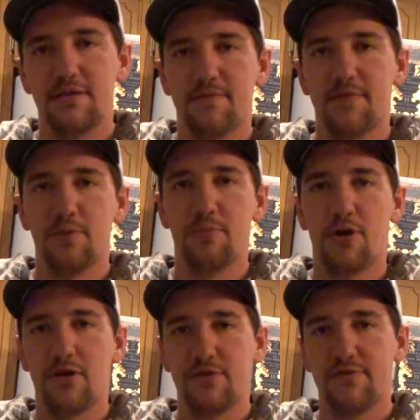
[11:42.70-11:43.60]
the fun
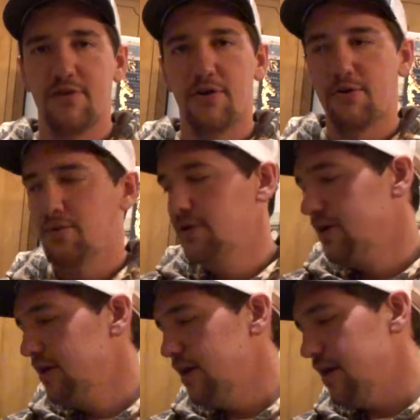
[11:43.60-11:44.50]
part. So
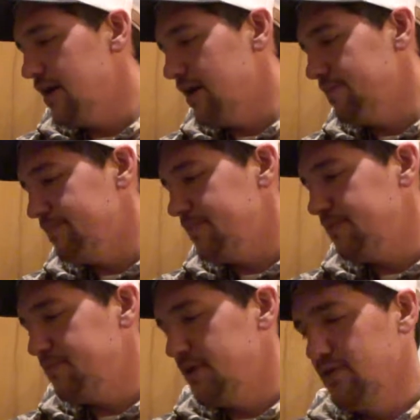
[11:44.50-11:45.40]

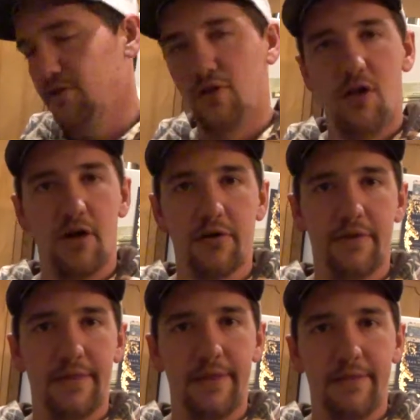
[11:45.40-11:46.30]
it's been a little
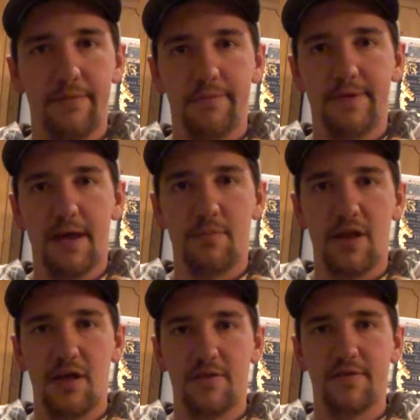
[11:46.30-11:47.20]
longer than 10
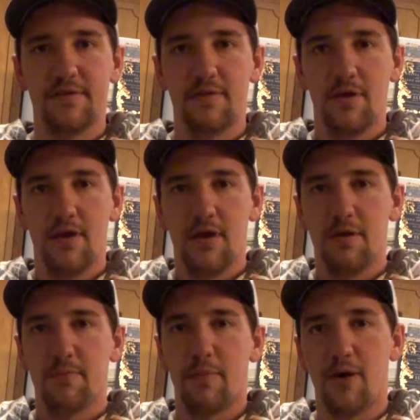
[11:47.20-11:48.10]
minutes.
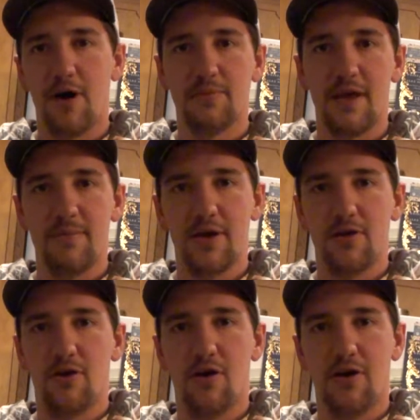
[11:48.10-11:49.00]
My mom gave me
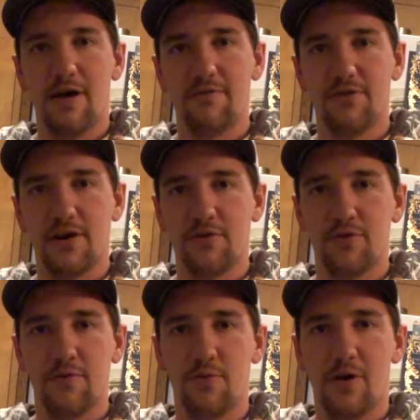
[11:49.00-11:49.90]
a call, haven't talked
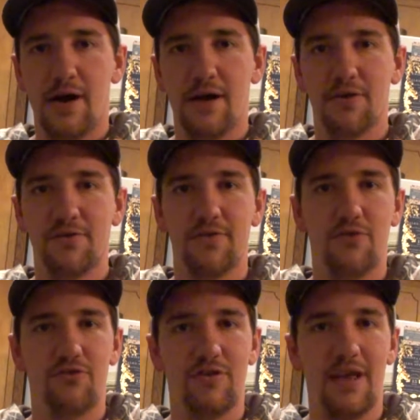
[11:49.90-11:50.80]
to her in a while,
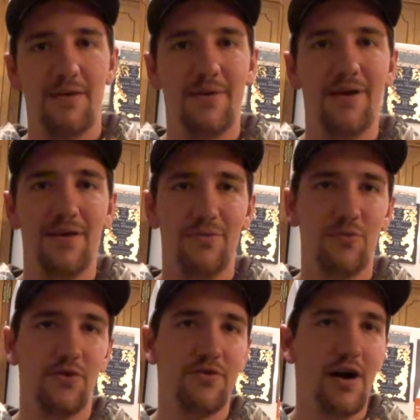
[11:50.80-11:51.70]
so
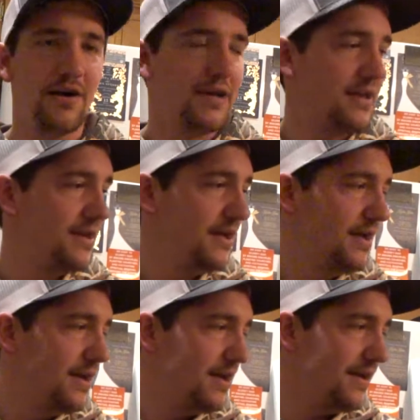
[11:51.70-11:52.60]
we're talking,
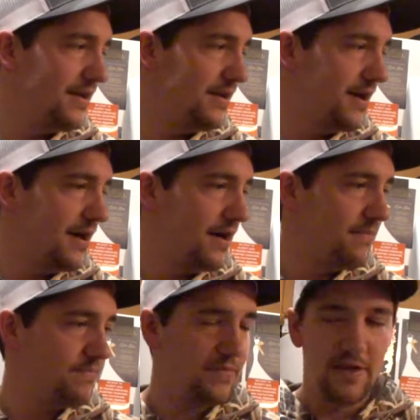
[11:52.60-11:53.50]
and
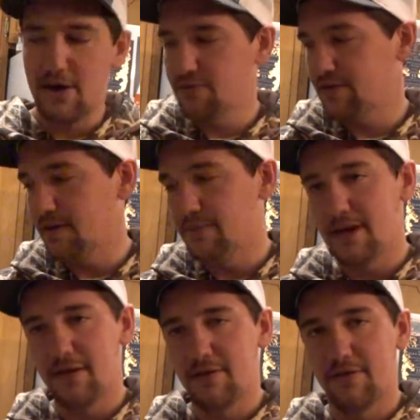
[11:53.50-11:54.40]
now it's time to
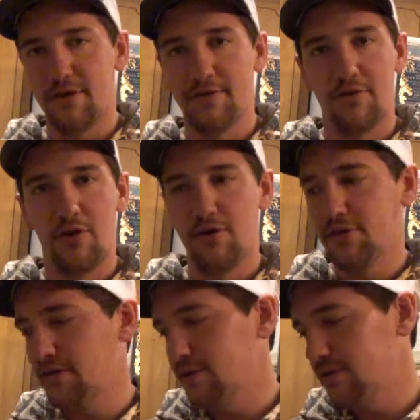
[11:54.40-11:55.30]
eat. It doesn't
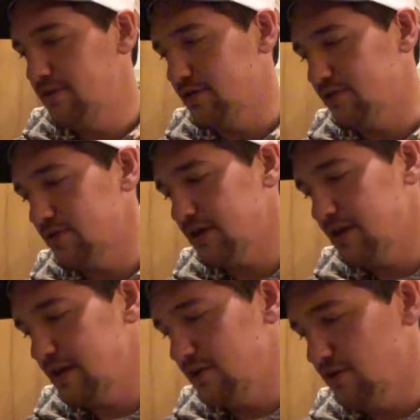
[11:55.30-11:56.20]
hurt to cook it
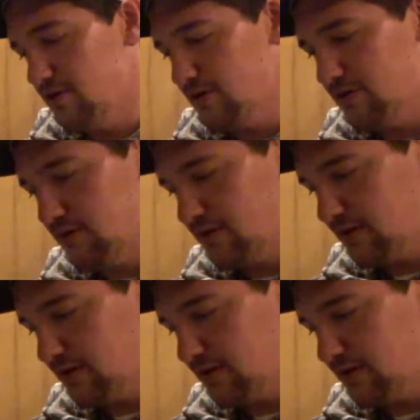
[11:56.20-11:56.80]
any longer.